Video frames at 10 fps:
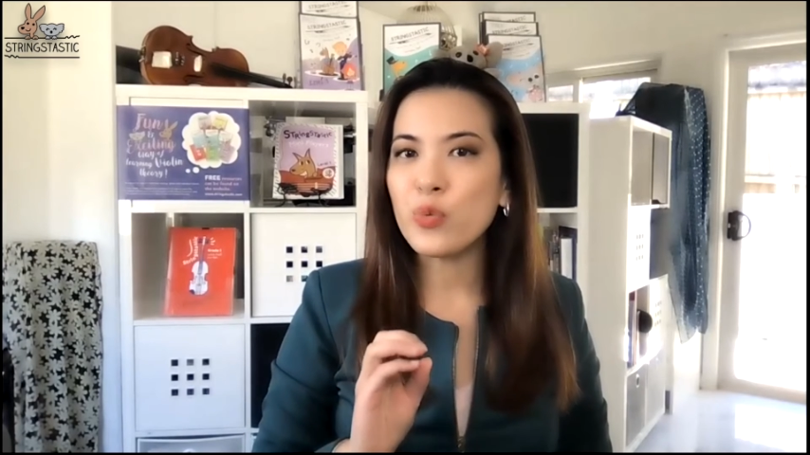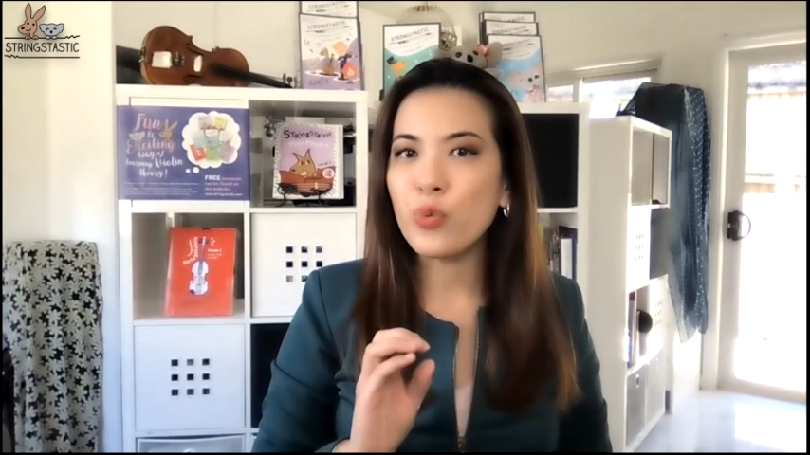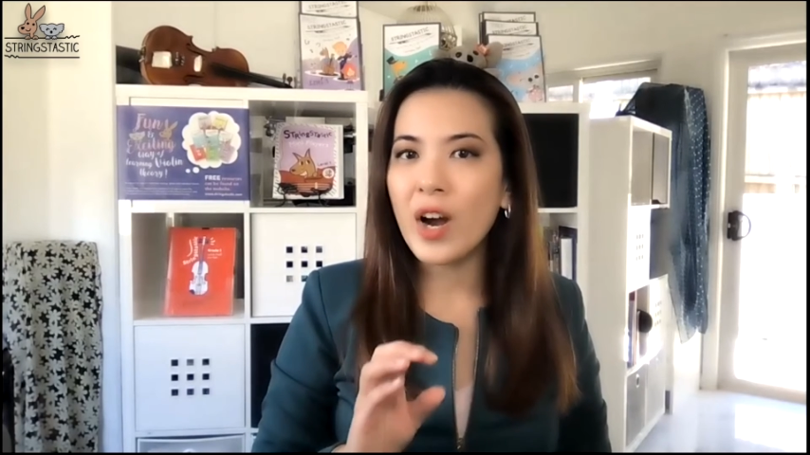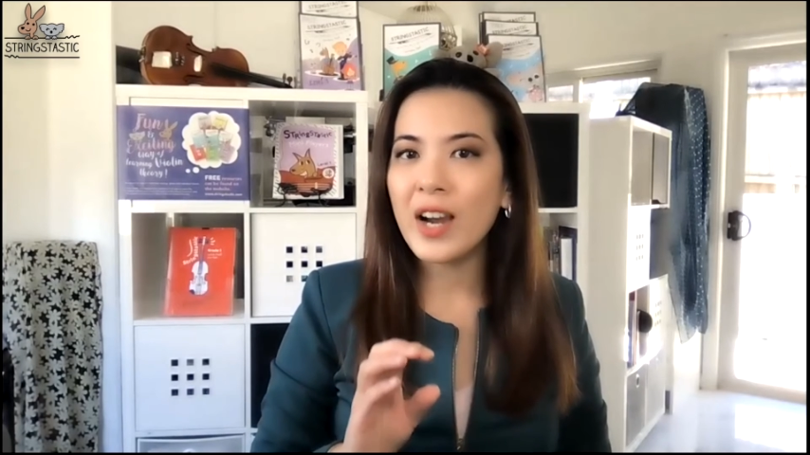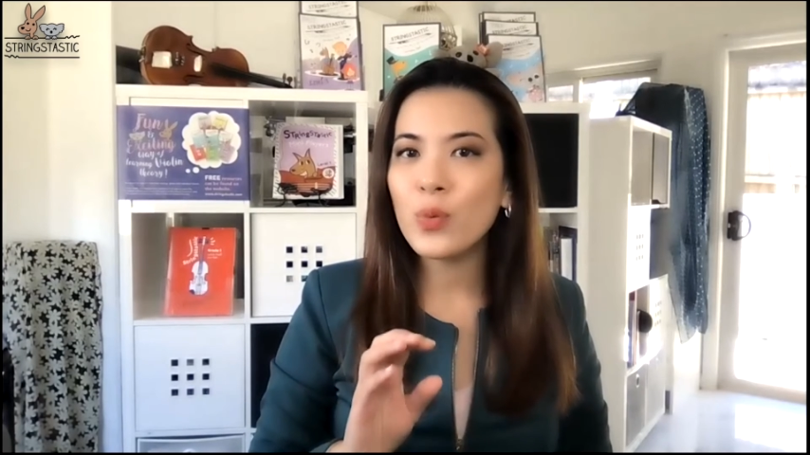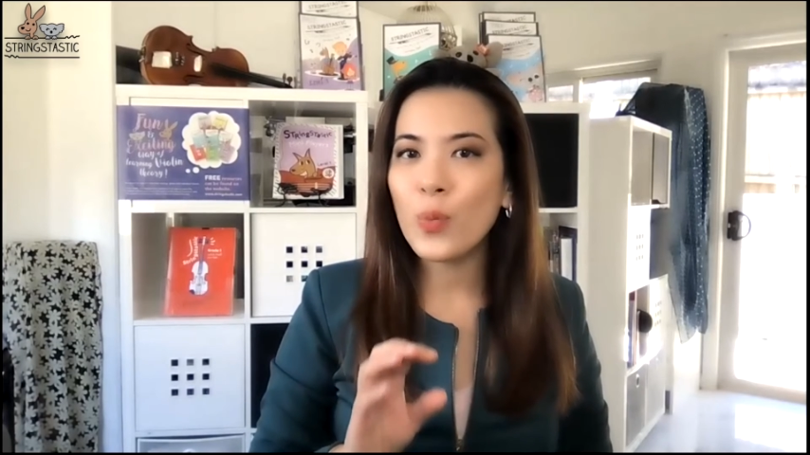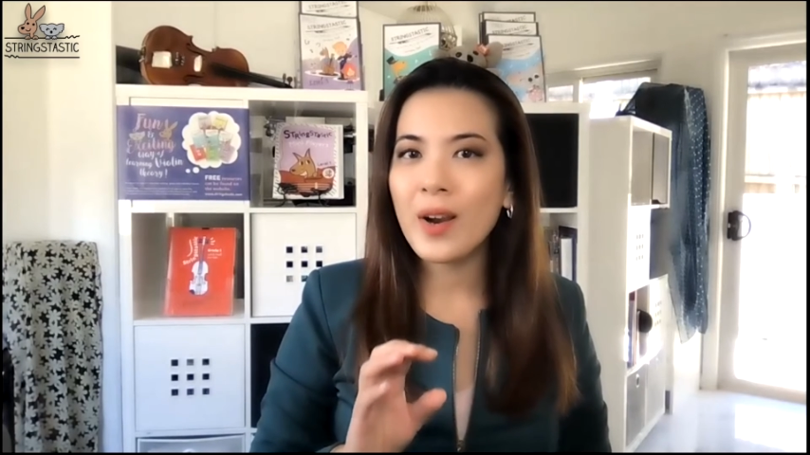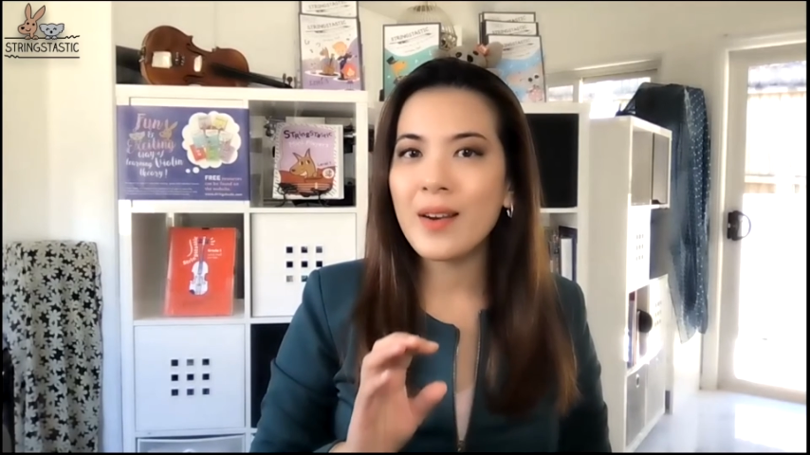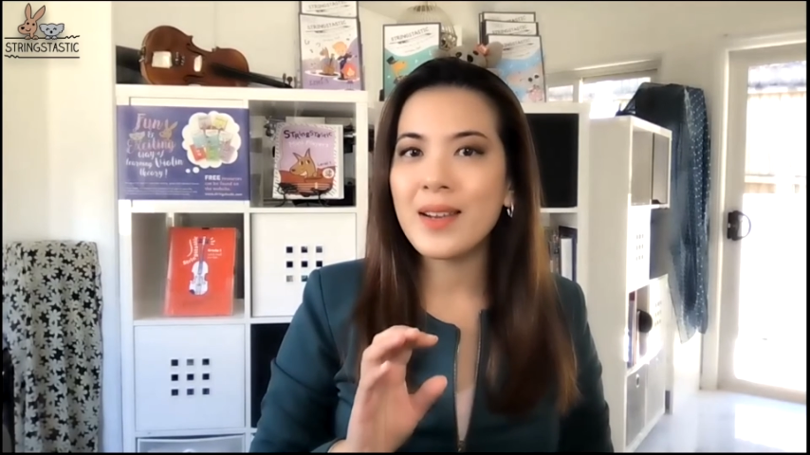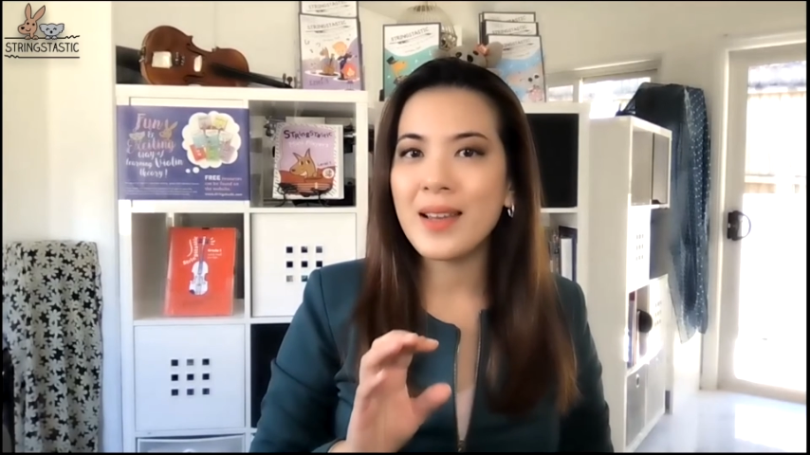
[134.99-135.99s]
right
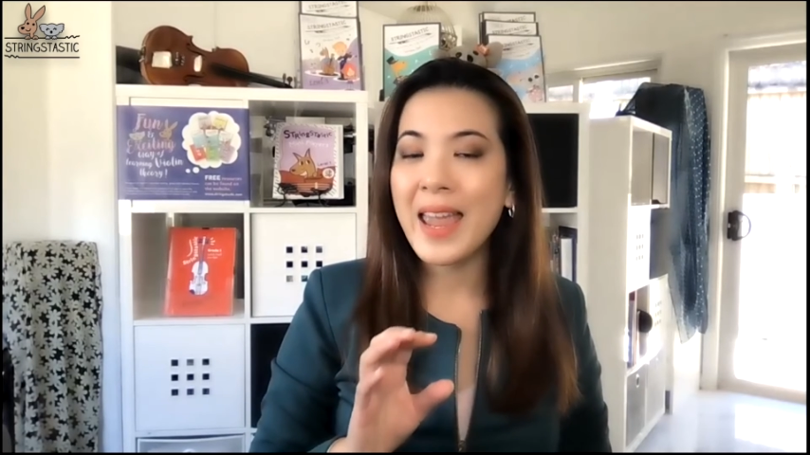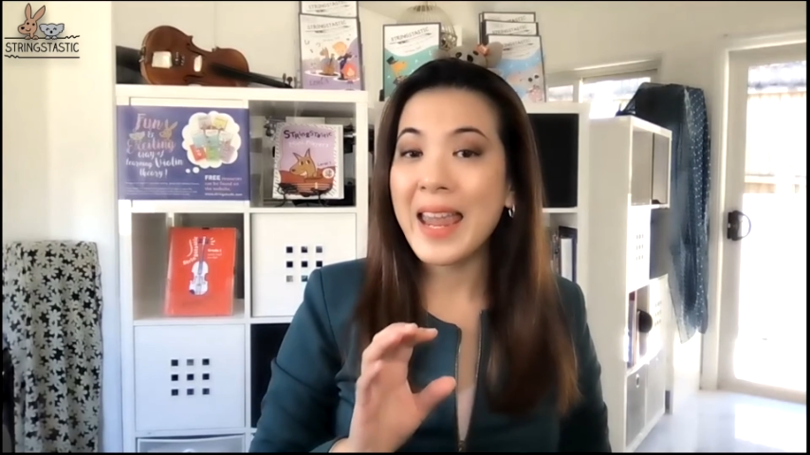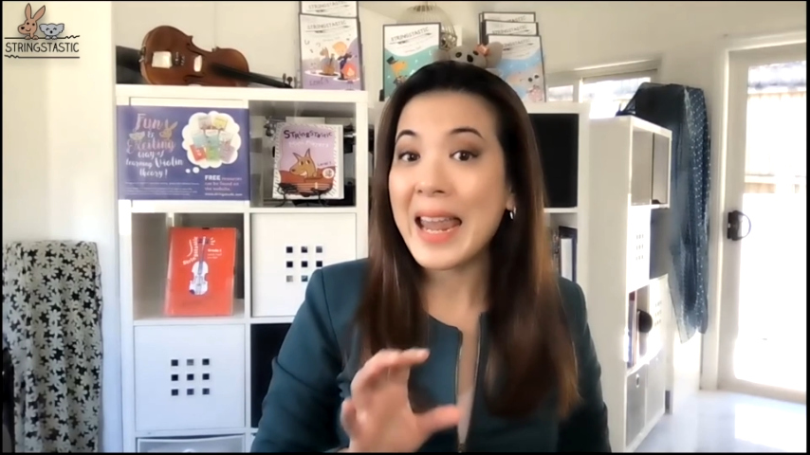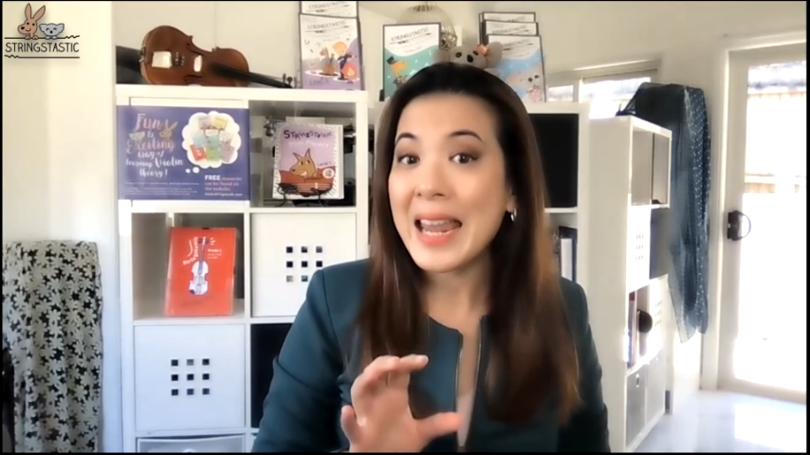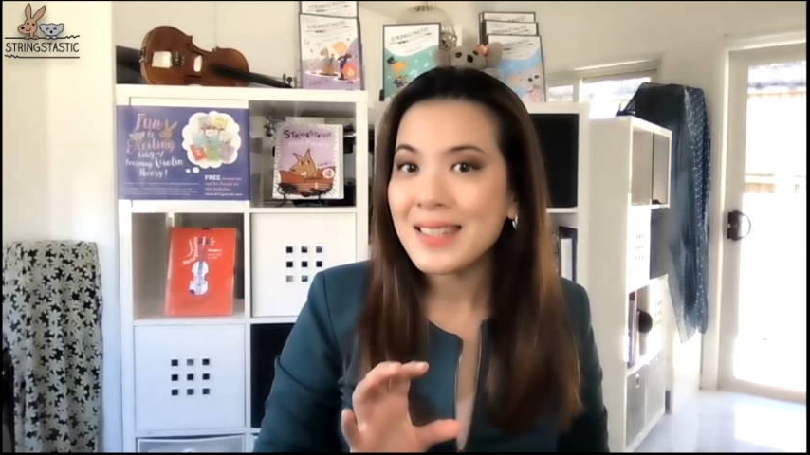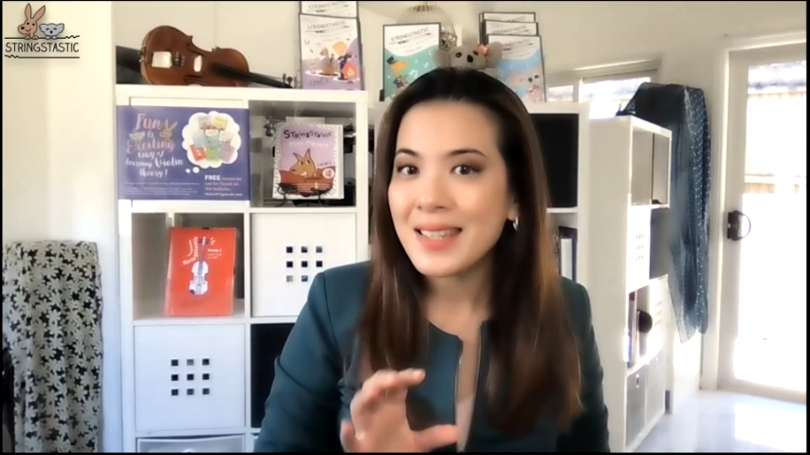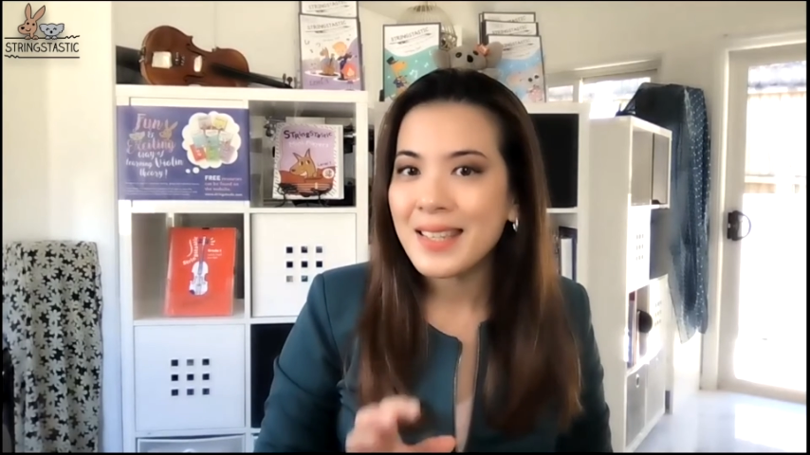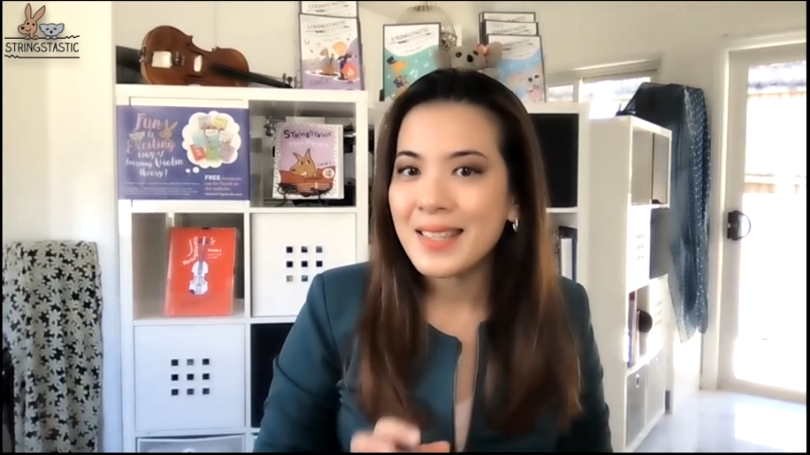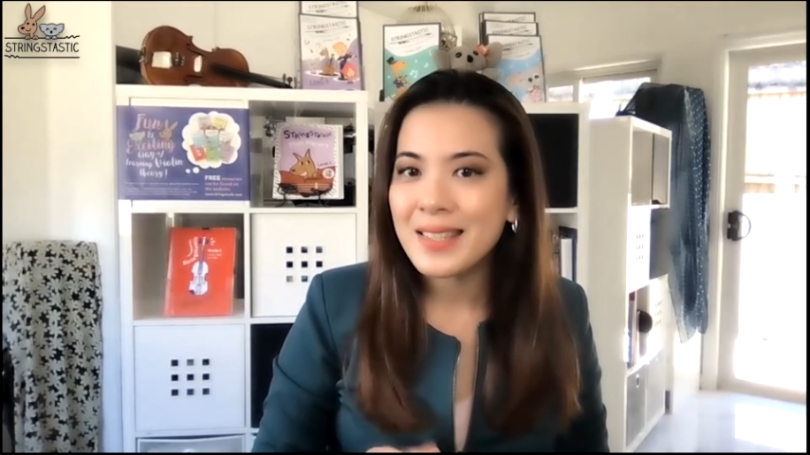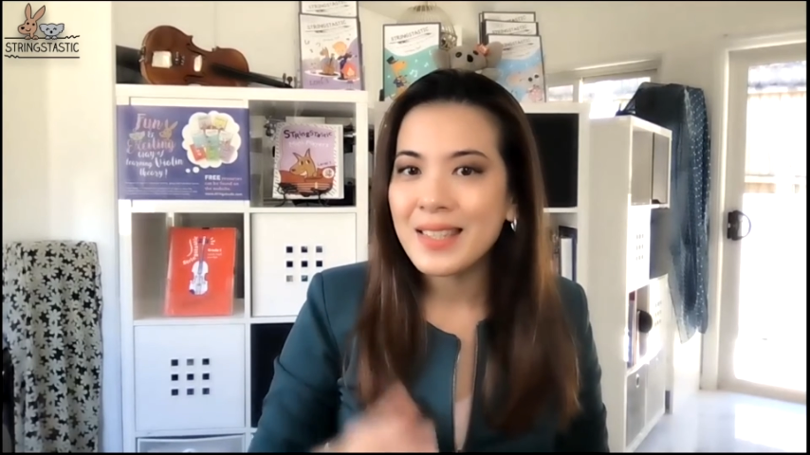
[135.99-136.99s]
where the head
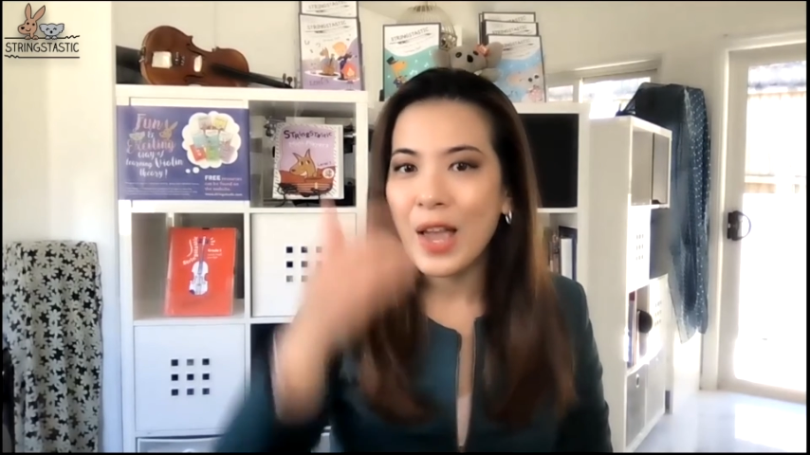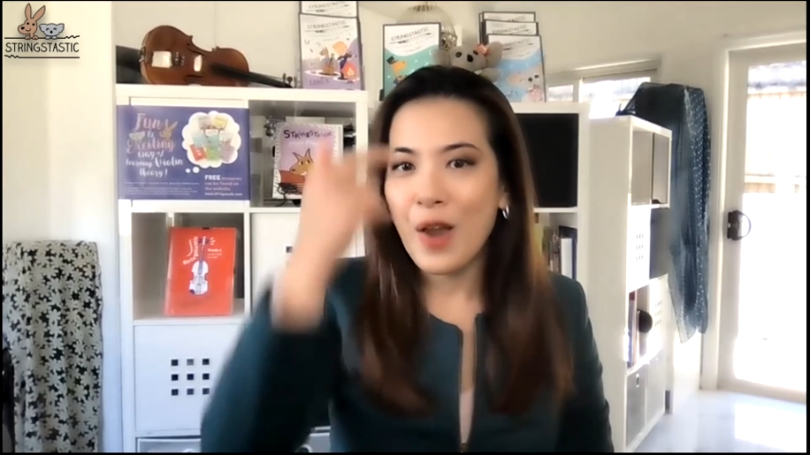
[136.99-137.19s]
is,